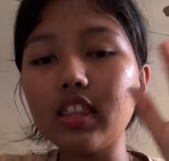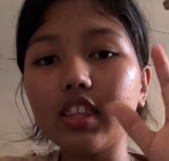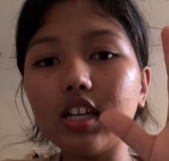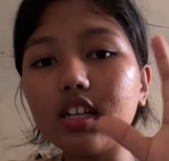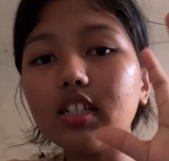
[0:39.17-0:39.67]

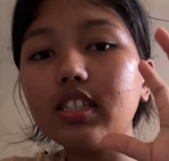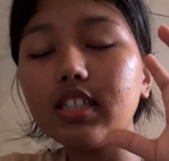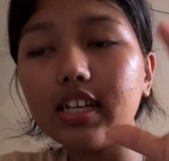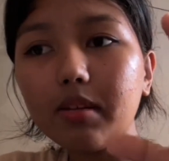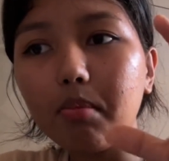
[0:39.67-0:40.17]
The
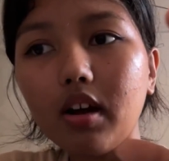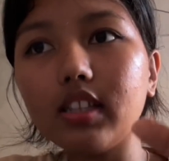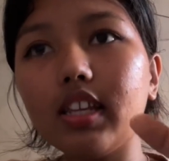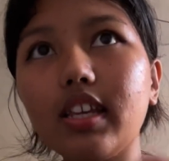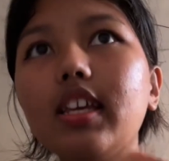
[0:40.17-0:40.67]
second
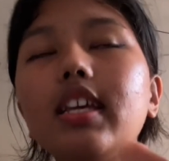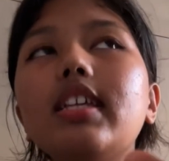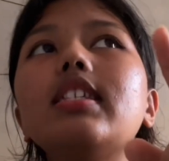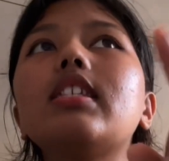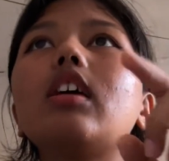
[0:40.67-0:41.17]
thing
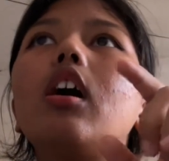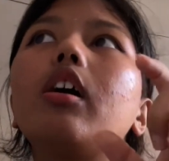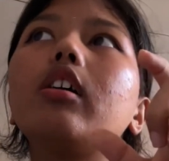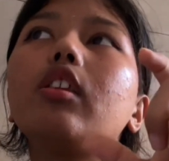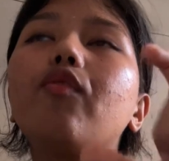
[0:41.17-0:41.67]
is
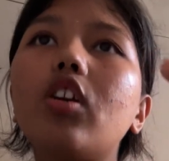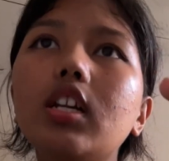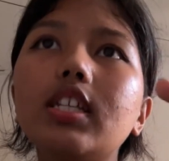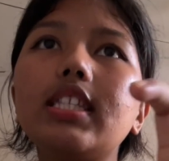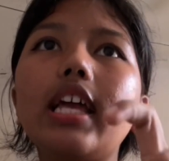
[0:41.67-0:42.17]
the
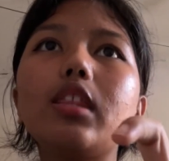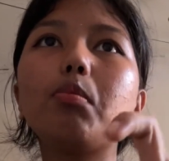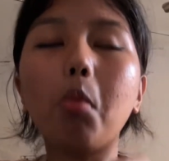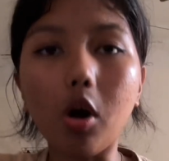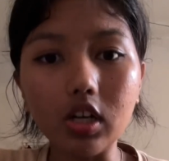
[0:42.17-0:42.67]
fundus and the
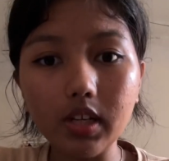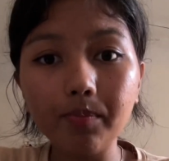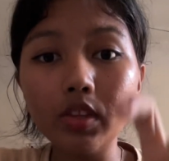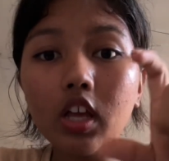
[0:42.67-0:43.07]
body.